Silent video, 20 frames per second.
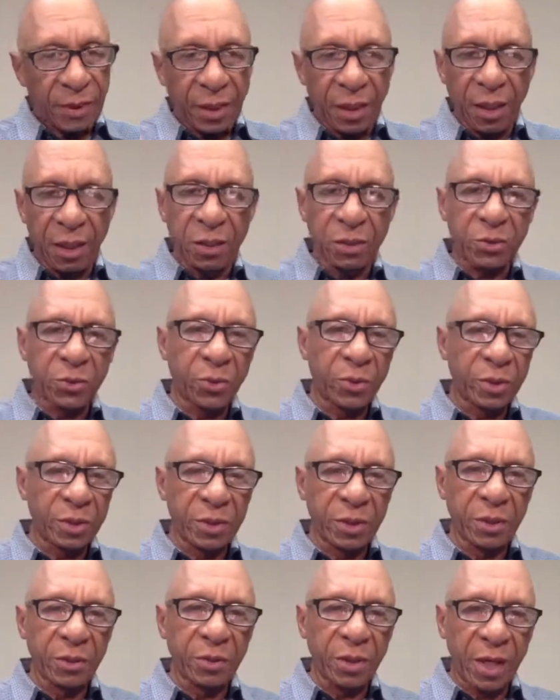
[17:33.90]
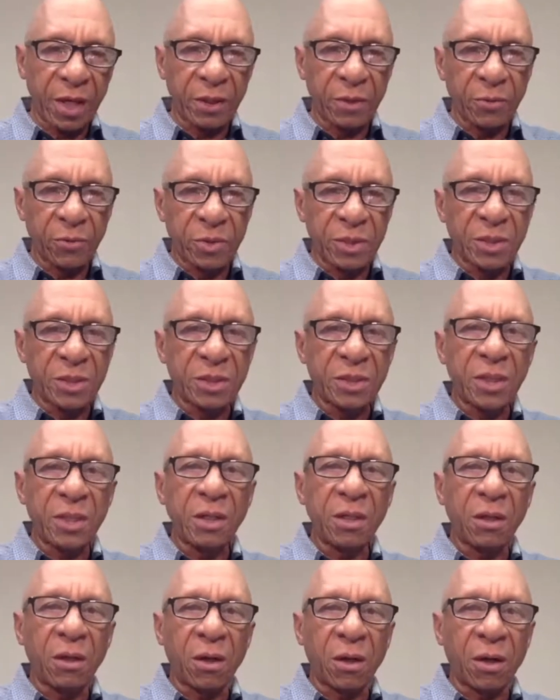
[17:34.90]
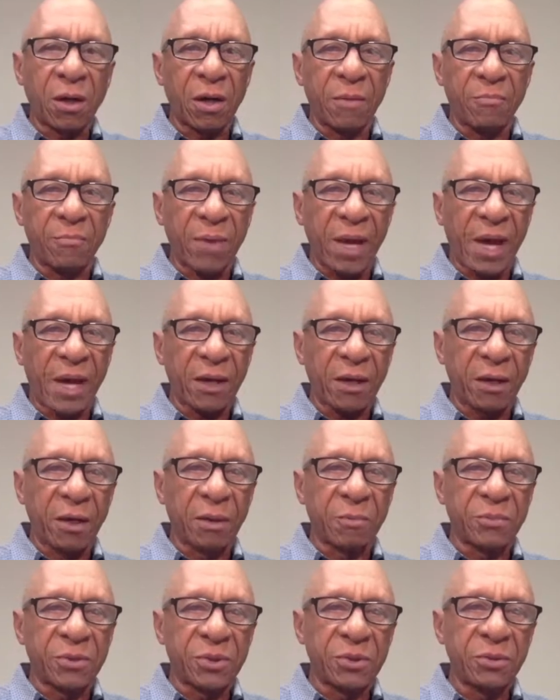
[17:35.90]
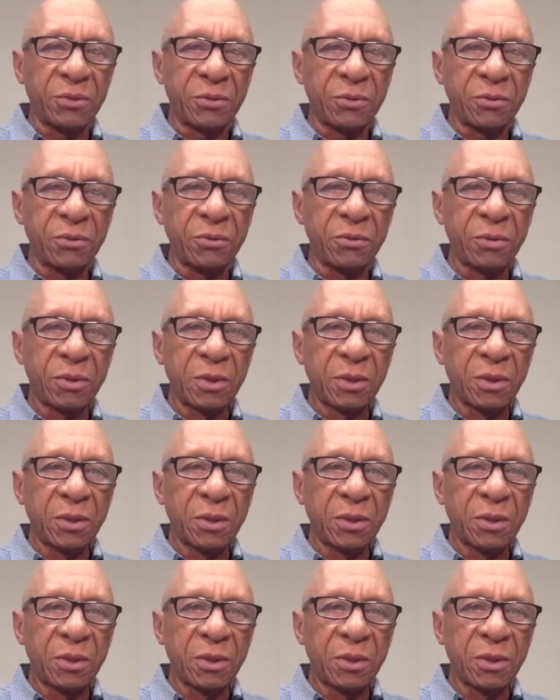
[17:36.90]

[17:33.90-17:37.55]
headed toward a year later, we still aren't back up to